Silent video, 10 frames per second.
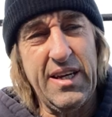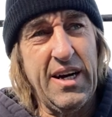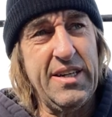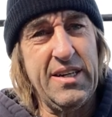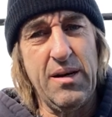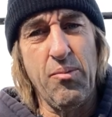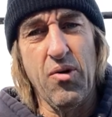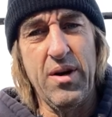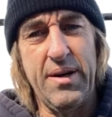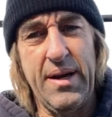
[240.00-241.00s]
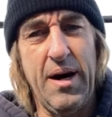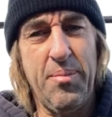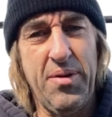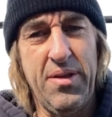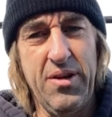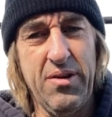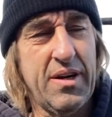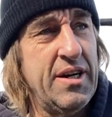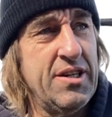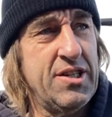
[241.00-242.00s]
the onion and more depth you
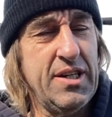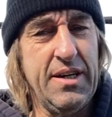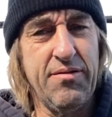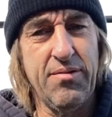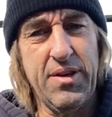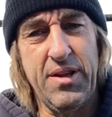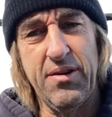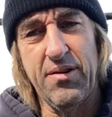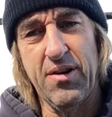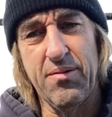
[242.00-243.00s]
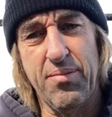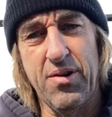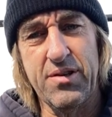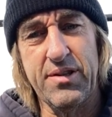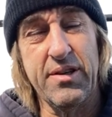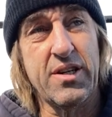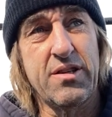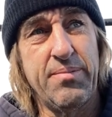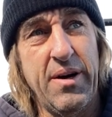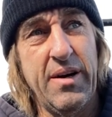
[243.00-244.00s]
can achieve with your own personal
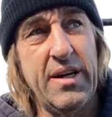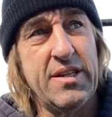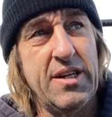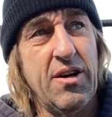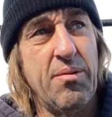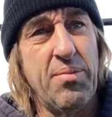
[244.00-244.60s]
experience here.